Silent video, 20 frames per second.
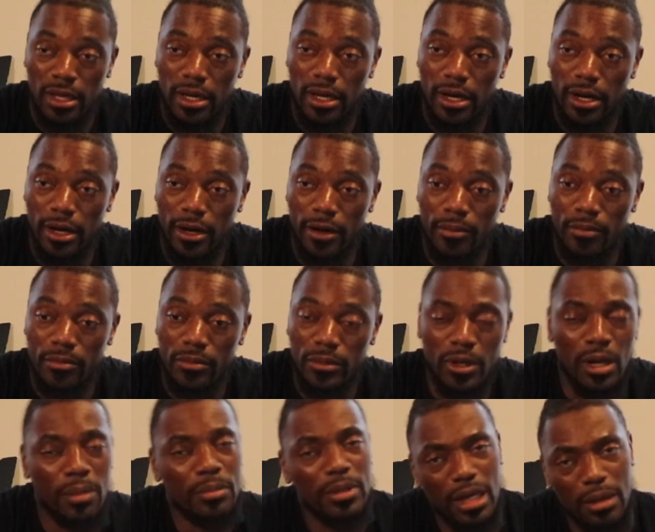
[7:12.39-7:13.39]
You know, I'm
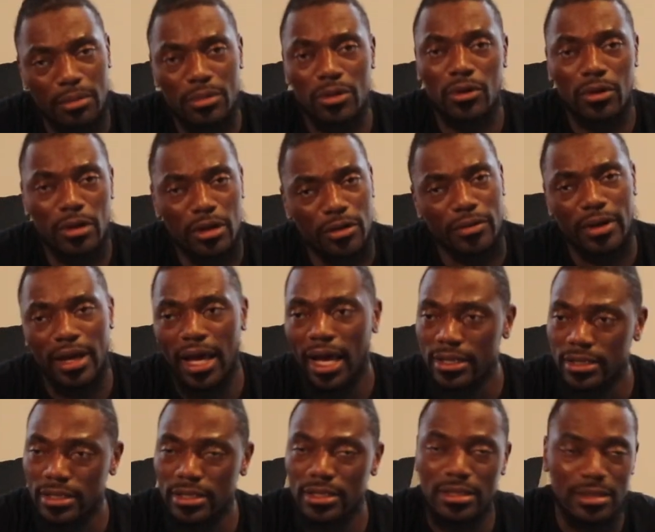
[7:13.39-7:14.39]
going to keep doing the
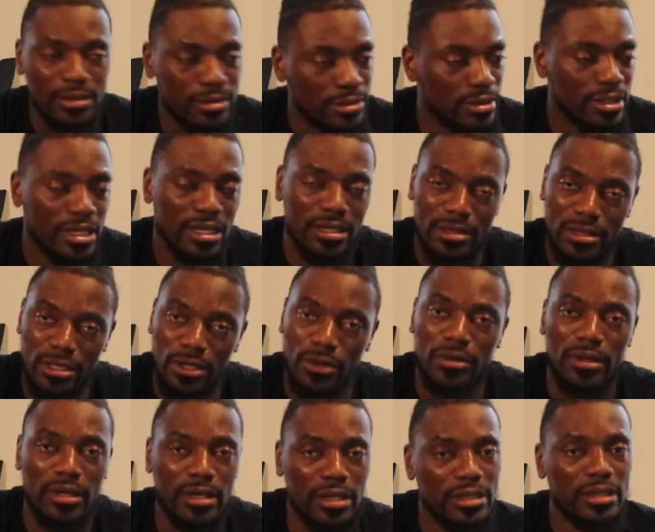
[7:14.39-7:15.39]
reactions and
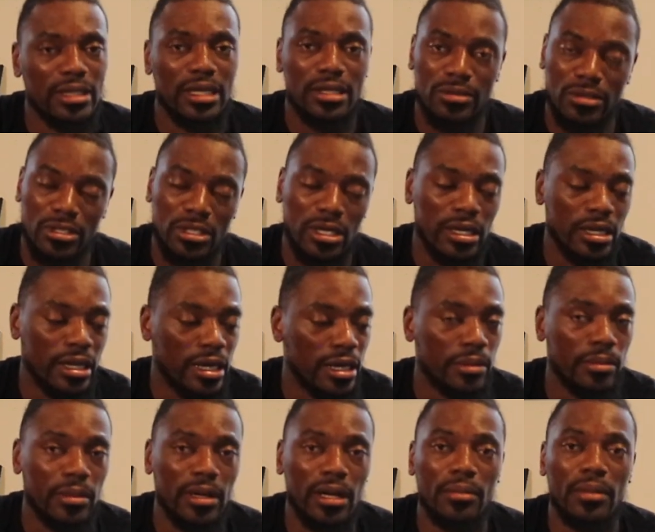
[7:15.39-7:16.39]
joking because that's what y'all
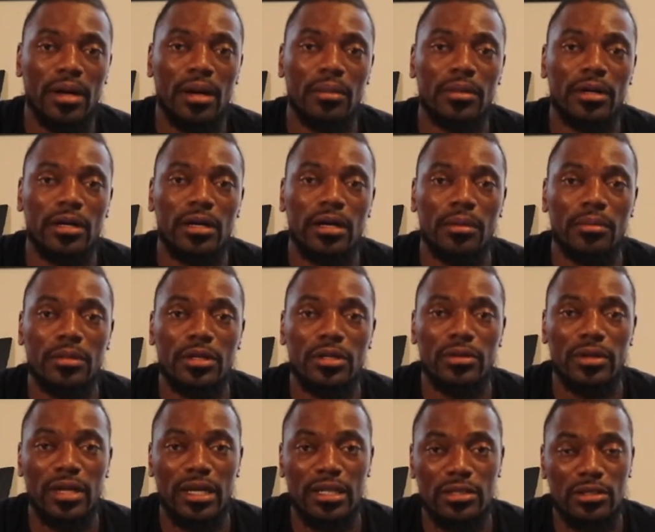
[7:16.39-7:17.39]
like. But I'm going to
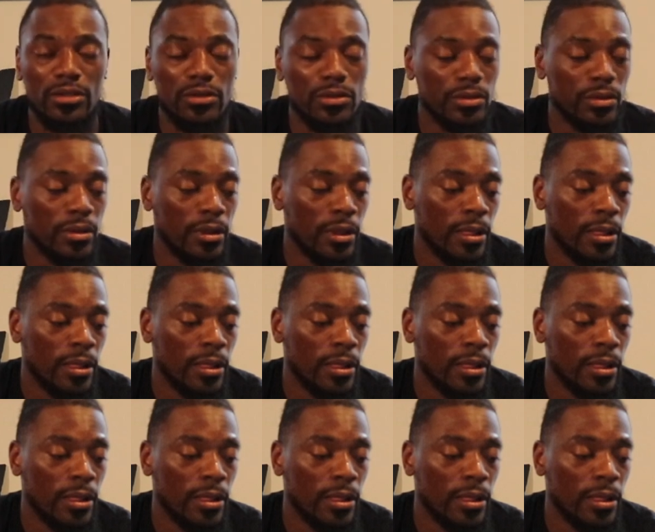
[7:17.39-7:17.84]
do that too.